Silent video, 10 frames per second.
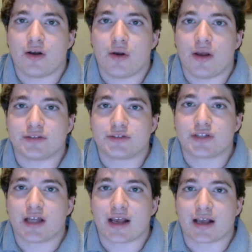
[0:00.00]
it's
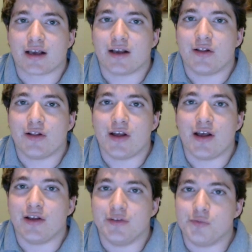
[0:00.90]
like,
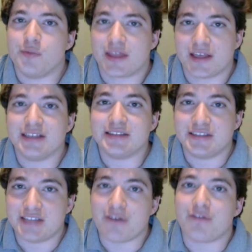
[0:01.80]
Mithy is
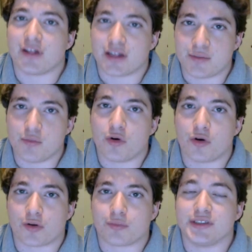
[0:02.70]
definitely
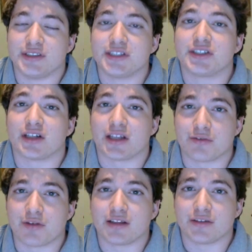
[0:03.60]
more positionally
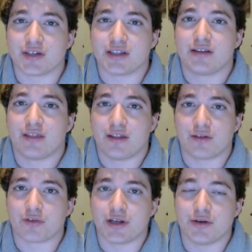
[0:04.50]
relevant
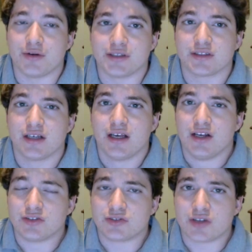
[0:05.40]
than Ryu is.
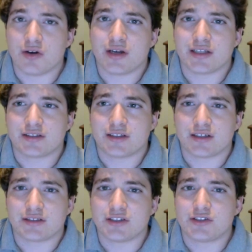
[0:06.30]
So it's
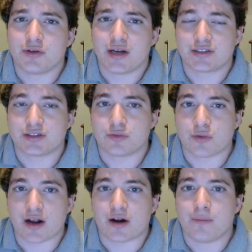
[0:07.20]
a situation
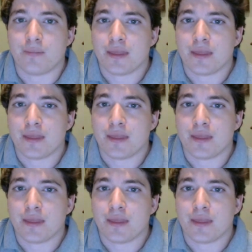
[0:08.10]
where